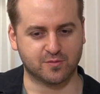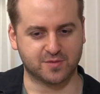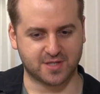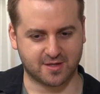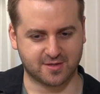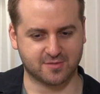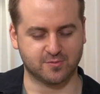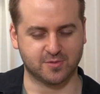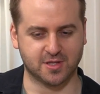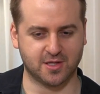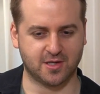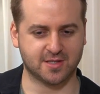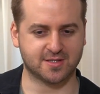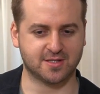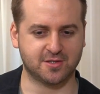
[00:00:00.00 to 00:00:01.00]
started to
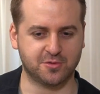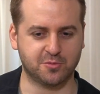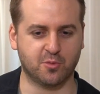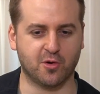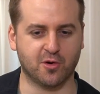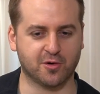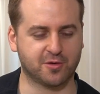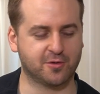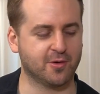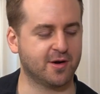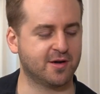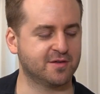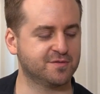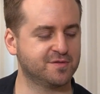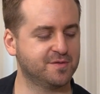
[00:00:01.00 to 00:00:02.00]
realize that you were a
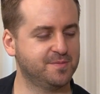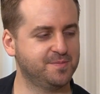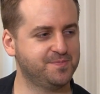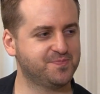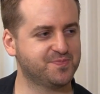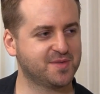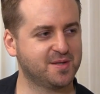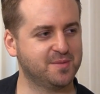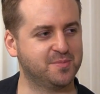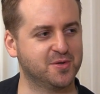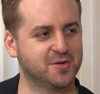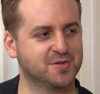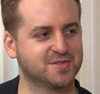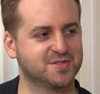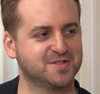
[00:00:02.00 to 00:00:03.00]
creative
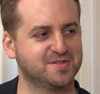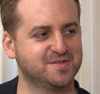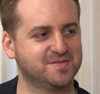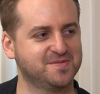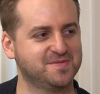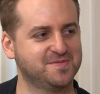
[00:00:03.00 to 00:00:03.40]
person?